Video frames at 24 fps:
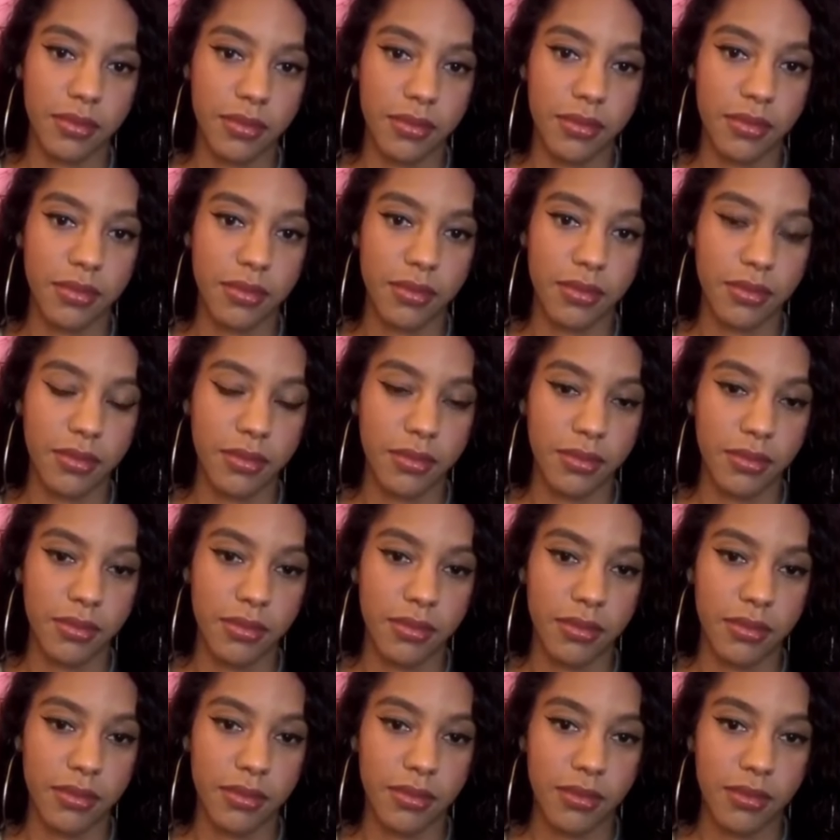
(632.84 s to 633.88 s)

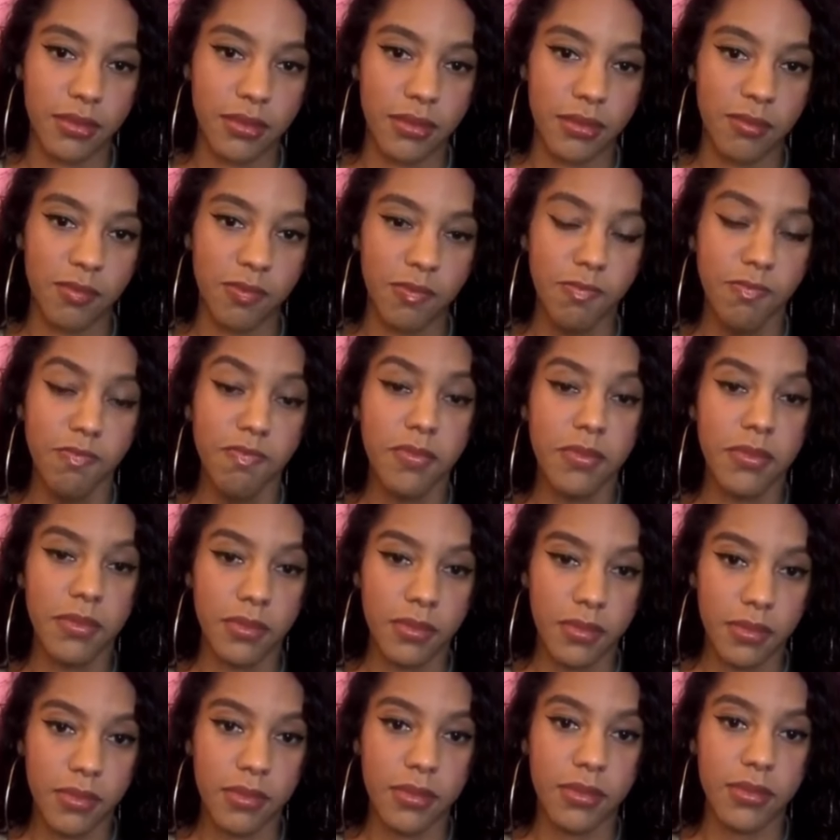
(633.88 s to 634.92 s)

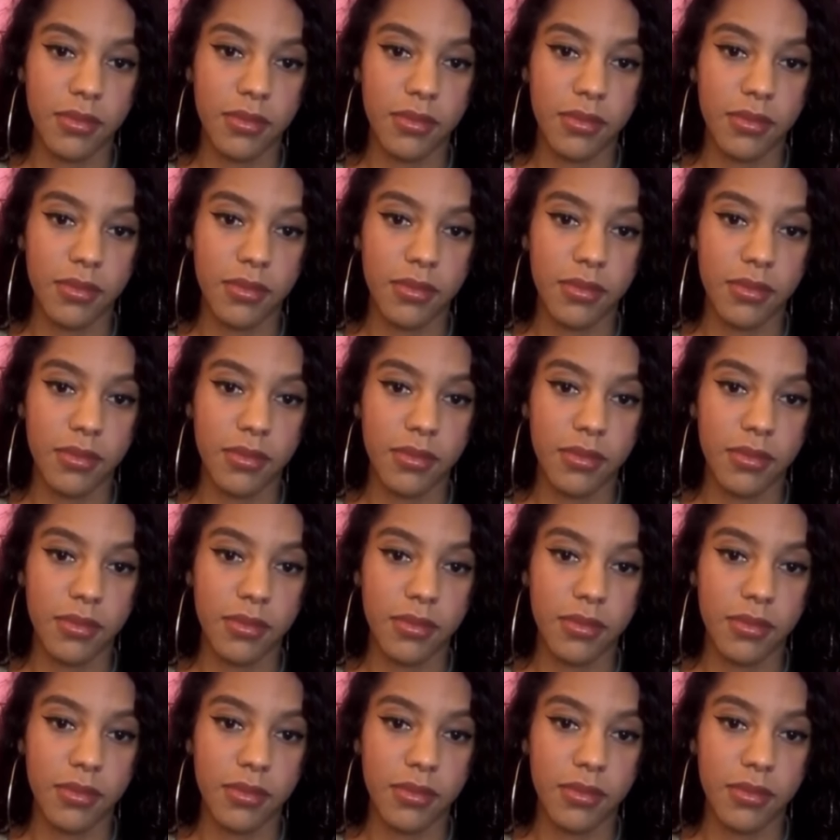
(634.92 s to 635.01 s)
No words are spoken by the person on screen.